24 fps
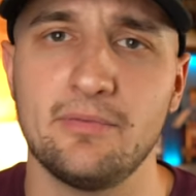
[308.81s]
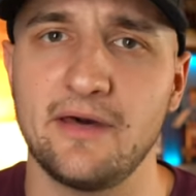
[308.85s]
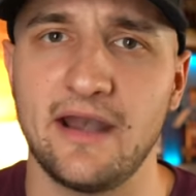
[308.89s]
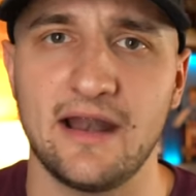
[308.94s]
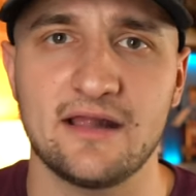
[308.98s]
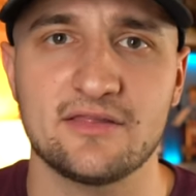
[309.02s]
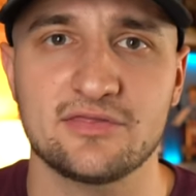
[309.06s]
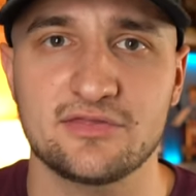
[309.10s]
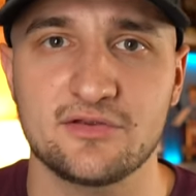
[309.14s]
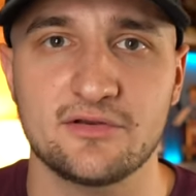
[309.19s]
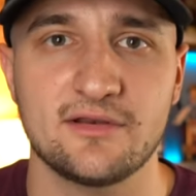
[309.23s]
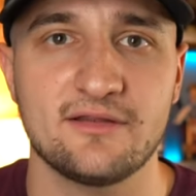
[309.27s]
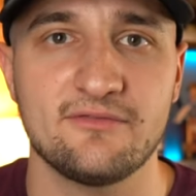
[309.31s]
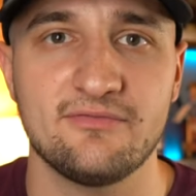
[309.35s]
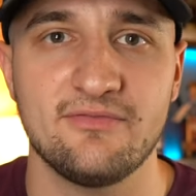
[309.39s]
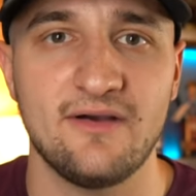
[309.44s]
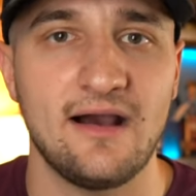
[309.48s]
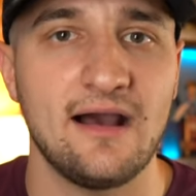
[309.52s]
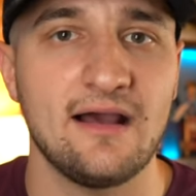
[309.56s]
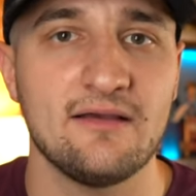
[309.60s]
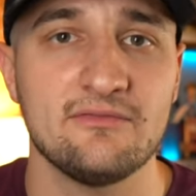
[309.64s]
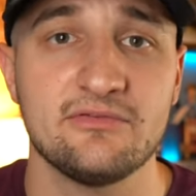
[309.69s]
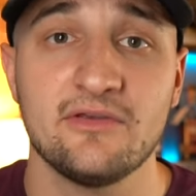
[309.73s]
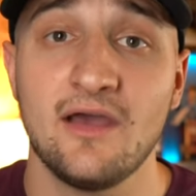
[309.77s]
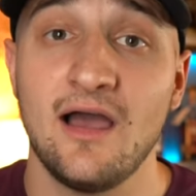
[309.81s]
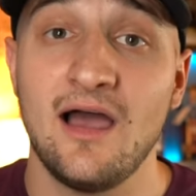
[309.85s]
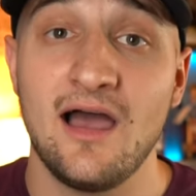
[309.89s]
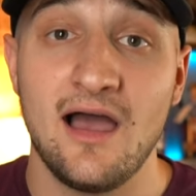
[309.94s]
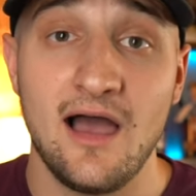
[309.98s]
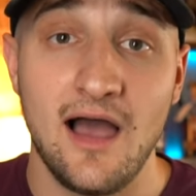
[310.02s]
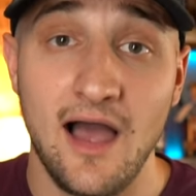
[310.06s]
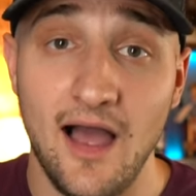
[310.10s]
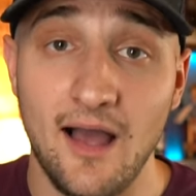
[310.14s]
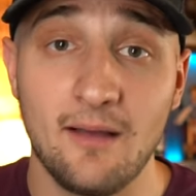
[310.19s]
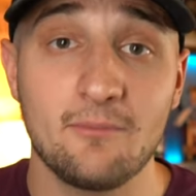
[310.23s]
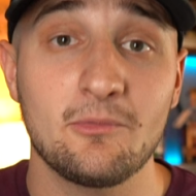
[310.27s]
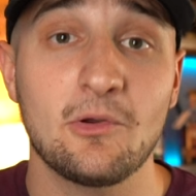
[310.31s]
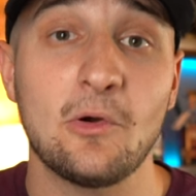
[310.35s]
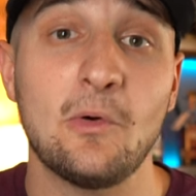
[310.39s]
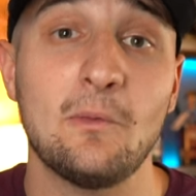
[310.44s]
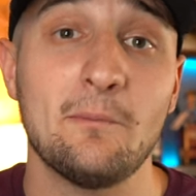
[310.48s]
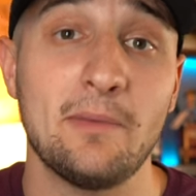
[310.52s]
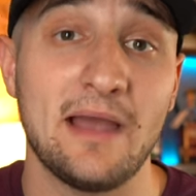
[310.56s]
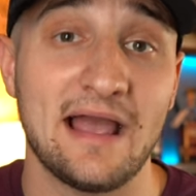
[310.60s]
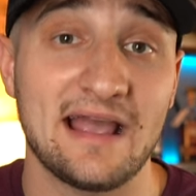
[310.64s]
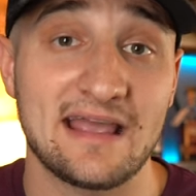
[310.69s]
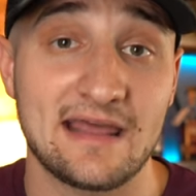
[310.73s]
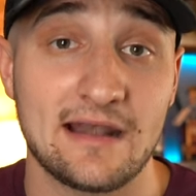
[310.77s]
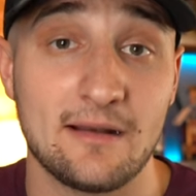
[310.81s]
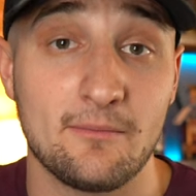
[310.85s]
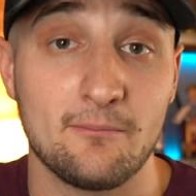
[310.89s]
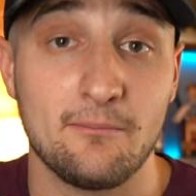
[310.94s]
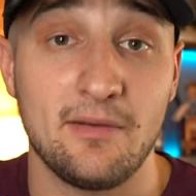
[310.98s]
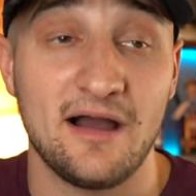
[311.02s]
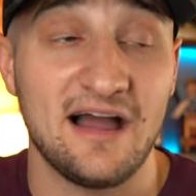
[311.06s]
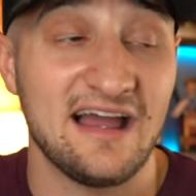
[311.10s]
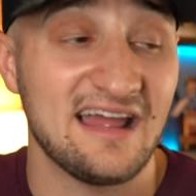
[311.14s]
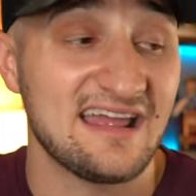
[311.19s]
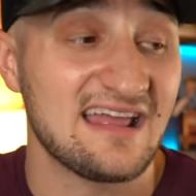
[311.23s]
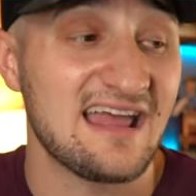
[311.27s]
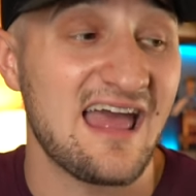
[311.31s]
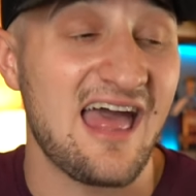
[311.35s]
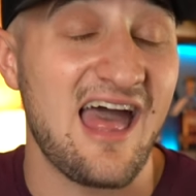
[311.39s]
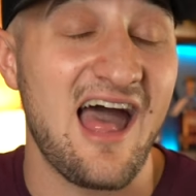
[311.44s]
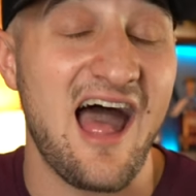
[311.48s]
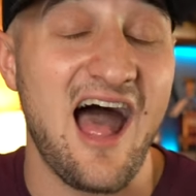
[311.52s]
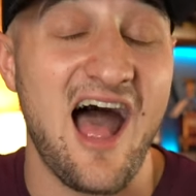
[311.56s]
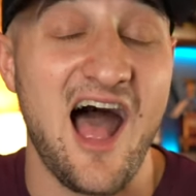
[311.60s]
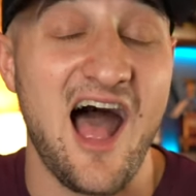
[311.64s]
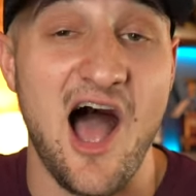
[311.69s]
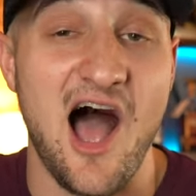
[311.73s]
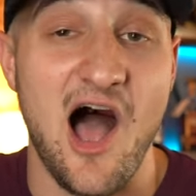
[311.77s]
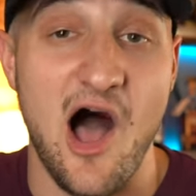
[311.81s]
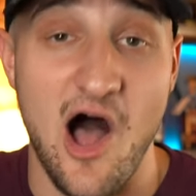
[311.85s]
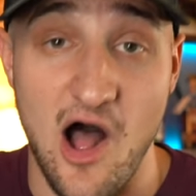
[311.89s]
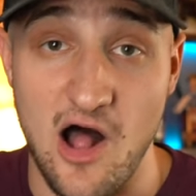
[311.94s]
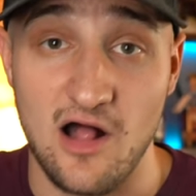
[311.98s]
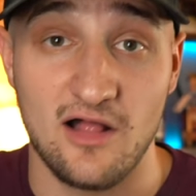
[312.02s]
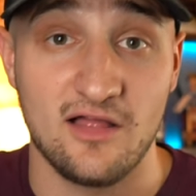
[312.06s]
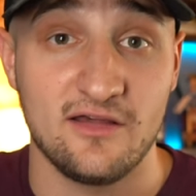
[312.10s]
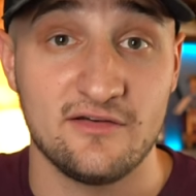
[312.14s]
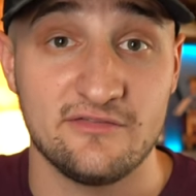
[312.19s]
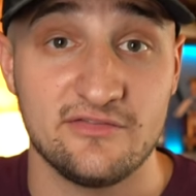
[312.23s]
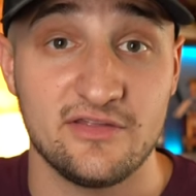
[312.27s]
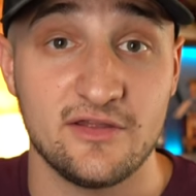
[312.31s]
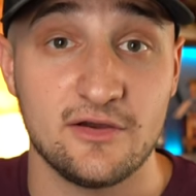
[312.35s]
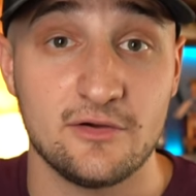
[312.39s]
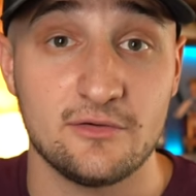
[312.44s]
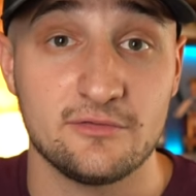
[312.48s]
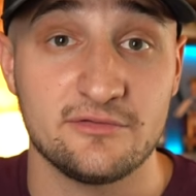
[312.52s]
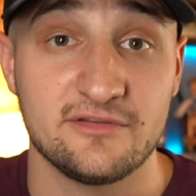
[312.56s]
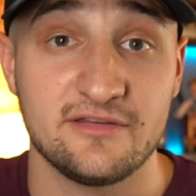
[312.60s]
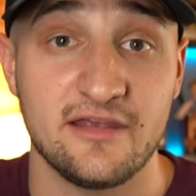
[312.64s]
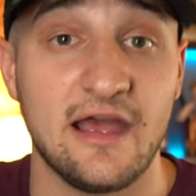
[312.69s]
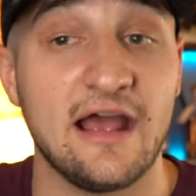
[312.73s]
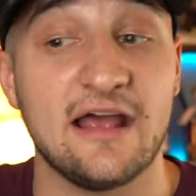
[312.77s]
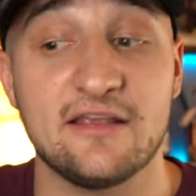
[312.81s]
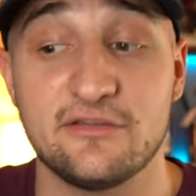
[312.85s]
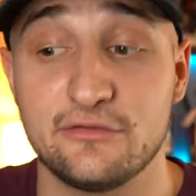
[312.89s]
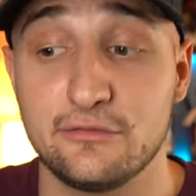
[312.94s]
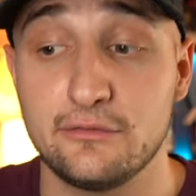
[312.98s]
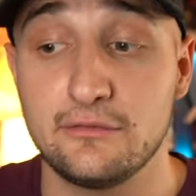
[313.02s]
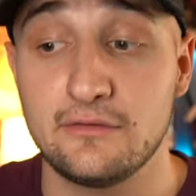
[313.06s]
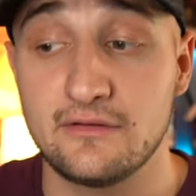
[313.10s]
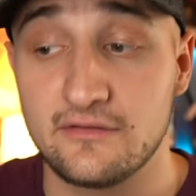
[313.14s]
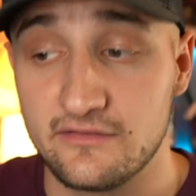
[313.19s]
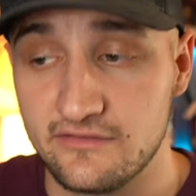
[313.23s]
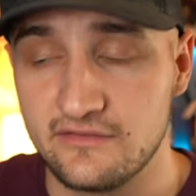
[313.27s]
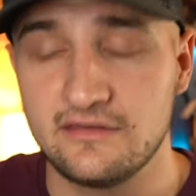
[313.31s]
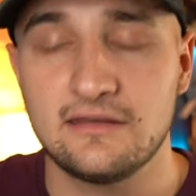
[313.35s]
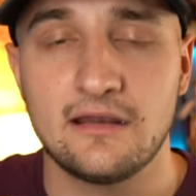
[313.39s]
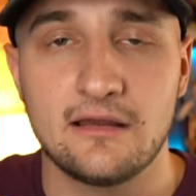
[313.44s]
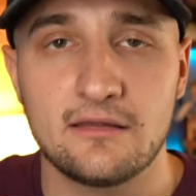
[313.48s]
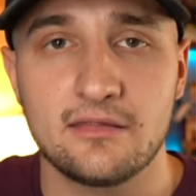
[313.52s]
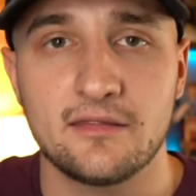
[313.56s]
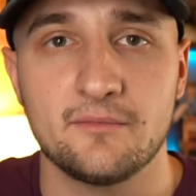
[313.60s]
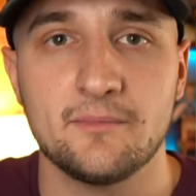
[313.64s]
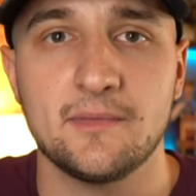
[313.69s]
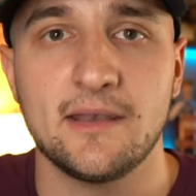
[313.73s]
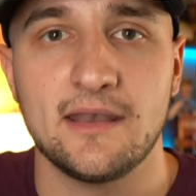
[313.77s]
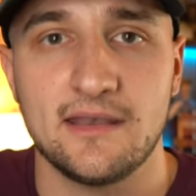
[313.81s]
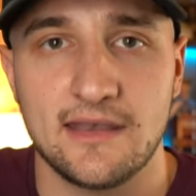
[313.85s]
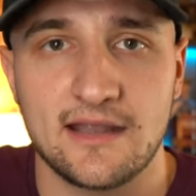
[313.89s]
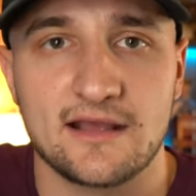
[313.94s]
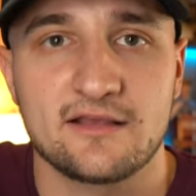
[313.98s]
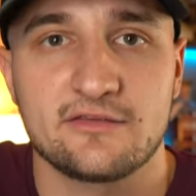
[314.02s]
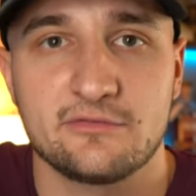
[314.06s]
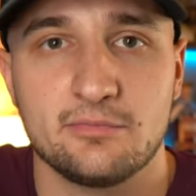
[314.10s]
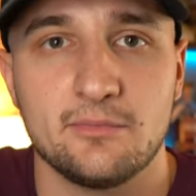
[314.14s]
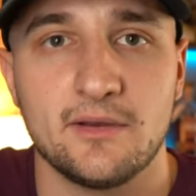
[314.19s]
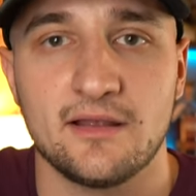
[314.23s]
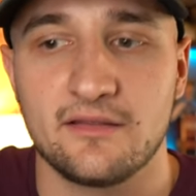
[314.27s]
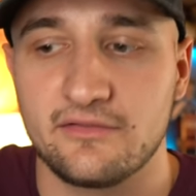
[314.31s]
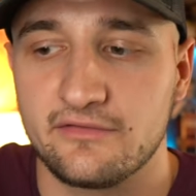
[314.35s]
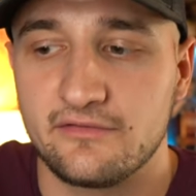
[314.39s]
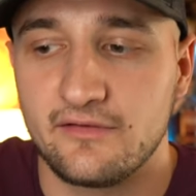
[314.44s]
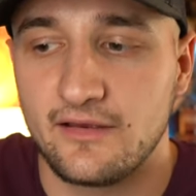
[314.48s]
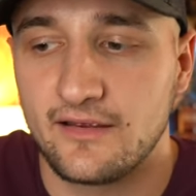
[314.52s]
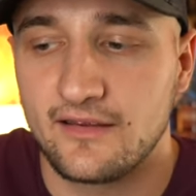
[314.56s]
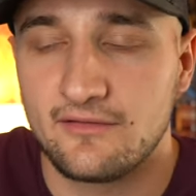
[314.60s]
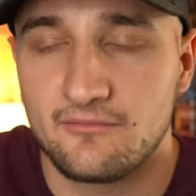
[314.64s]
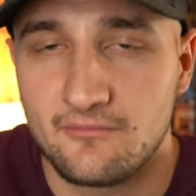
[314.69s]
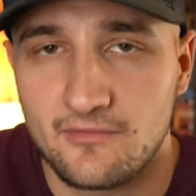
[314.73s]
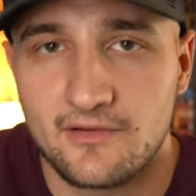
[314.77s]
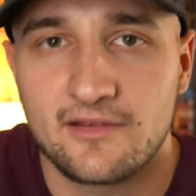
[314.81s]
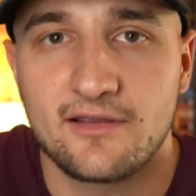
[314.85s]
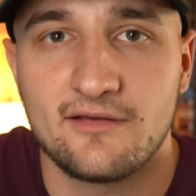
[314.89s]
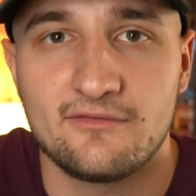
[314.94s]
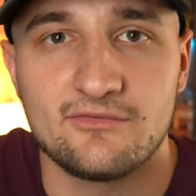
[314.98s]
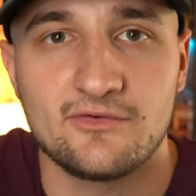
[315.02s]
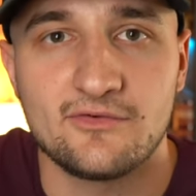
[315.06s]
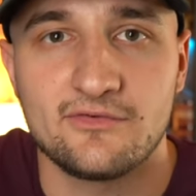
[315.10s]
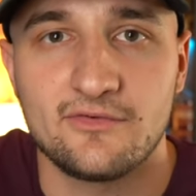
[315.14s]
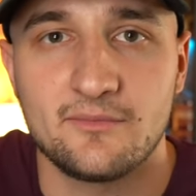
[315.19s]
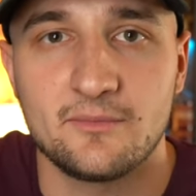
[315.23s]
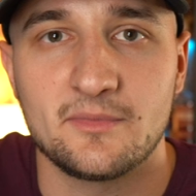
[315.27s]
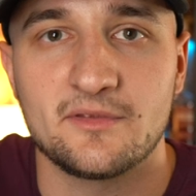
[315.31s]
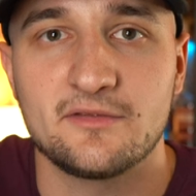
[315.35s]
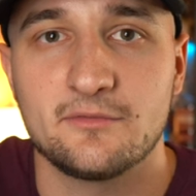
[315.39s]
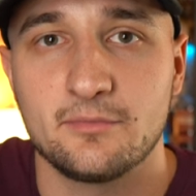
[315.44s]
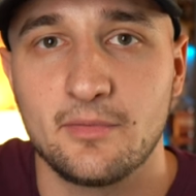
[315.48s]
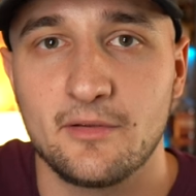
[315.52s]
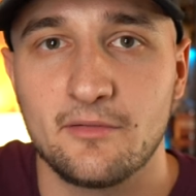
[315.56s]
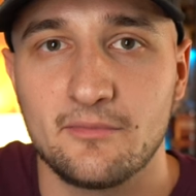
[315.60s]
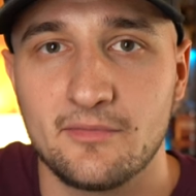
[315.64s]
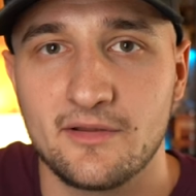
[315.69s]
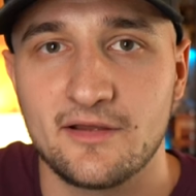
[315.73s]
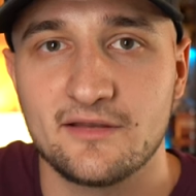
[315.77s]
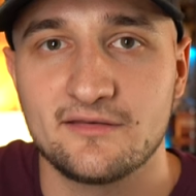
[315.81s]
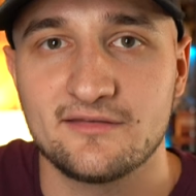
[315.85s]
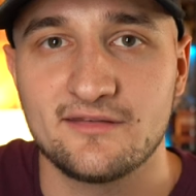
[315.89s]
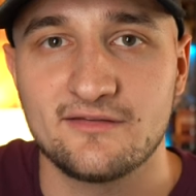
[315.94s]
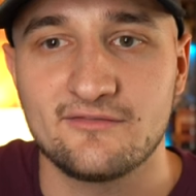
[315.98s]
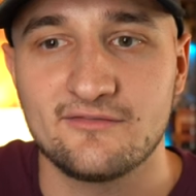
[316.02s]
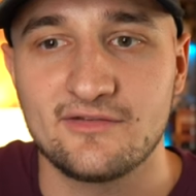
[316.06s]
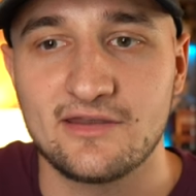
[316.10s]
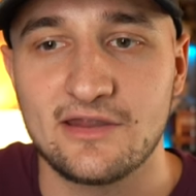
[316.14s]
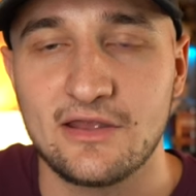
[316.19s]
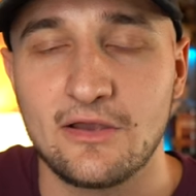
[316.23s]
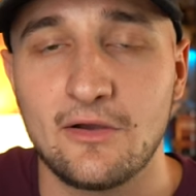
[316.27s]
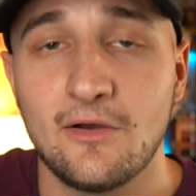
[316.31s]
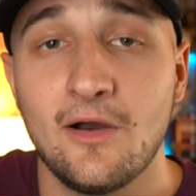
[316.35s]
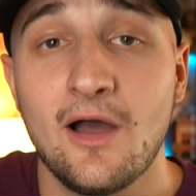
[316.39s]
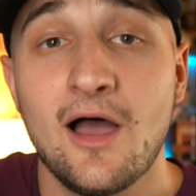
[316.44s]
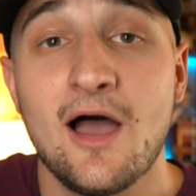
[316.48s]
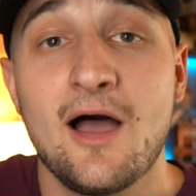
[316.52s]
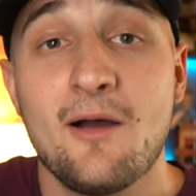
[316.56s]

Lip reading: But at $35, I'm going back and I'm buying all of those as soon as, you know, the next month so I can recover from this bourbon hunting video.